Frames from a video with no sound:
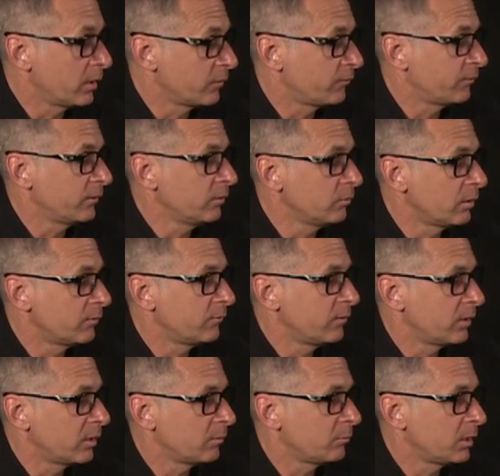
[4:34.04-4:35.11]
a few of
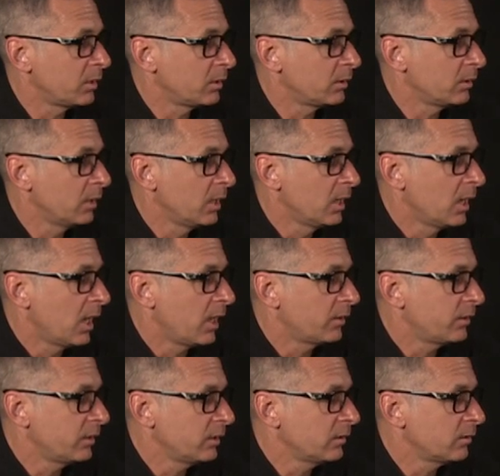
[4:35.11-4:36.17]
them. I
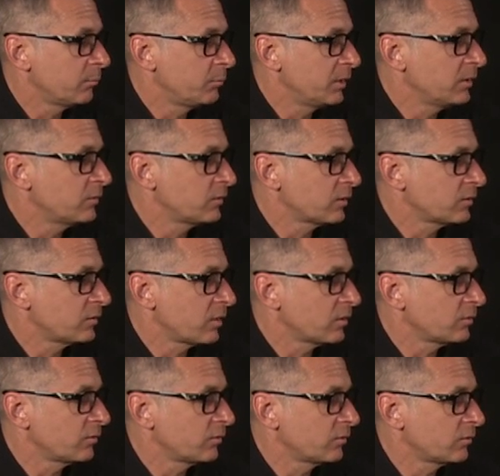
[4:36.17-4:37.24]
think the big success
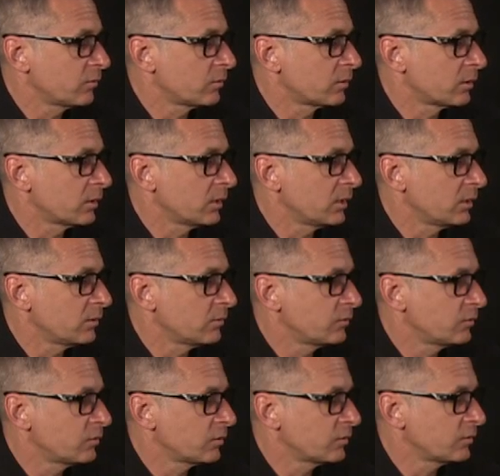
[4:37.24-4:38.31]
story is
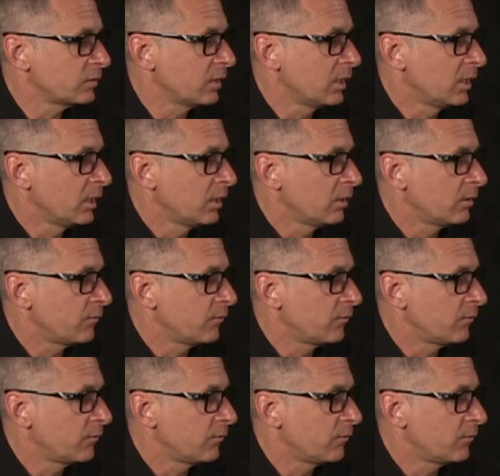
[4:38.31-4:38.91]
just the